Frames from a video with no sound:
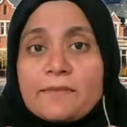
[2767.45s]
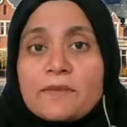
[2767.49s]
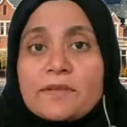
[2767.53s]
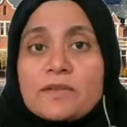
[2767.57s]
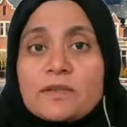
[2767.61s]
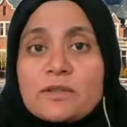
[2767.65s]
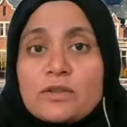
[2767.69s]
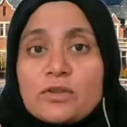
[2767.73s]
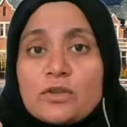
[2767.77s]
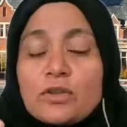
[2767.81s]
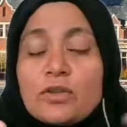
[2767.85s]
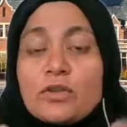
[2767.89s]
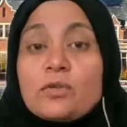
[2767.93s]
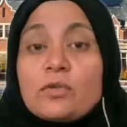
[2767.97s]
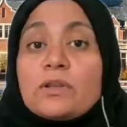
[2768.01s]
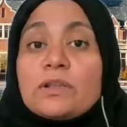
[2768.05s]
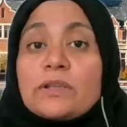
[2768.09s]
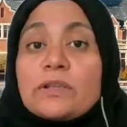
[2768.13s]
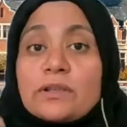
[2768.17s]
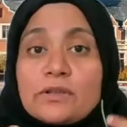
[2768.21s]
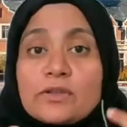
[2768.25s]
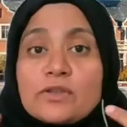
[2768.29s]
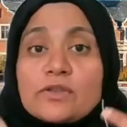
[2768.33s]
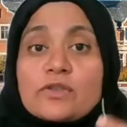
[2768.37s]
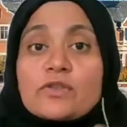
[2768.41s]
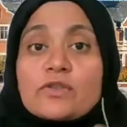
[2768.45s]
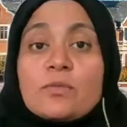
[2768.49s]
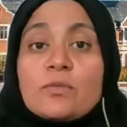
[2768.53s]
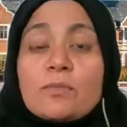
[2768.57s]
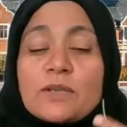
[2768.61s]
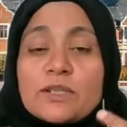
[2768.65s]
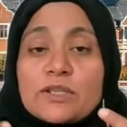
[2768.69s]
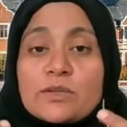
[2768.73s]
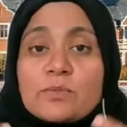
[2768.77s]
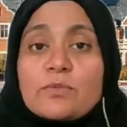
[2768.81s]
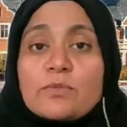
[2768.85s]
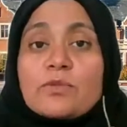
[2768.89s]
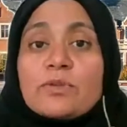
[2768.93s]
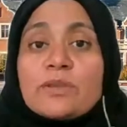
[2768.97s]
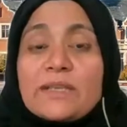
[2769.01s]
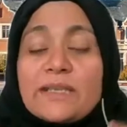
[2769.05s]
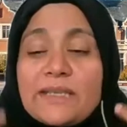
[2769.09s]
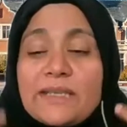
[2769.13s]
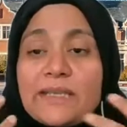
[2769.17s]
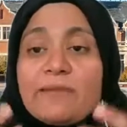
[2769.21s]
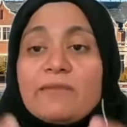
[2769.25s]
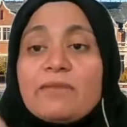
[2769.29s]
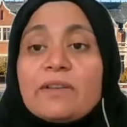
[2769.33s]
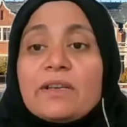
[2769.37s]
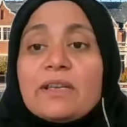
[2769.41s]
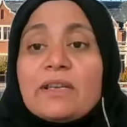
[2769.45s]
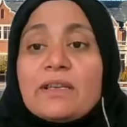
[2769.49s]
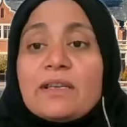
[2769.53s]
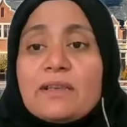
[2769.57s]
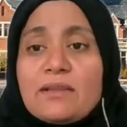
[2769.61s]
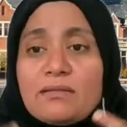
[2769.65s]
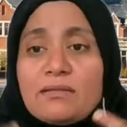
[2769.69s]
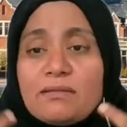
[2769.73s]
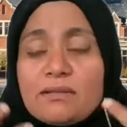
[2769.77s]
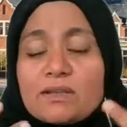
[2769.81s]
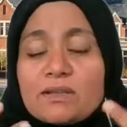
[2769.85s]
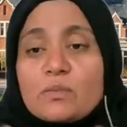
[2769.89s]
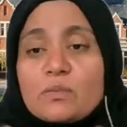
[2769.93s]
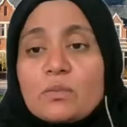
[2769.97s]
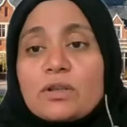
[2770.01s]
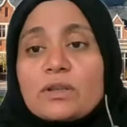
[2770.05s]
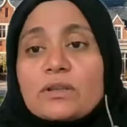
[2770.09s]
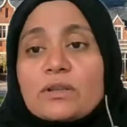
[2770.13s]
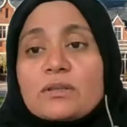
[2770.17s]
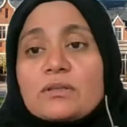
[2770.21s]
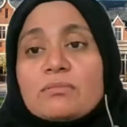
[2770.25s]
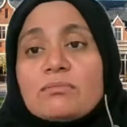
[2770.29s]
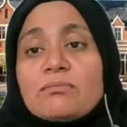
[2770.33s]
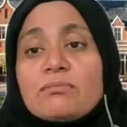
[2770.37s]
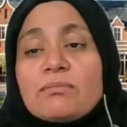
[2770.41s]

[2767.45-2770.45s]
So you learn so much more. The giving is what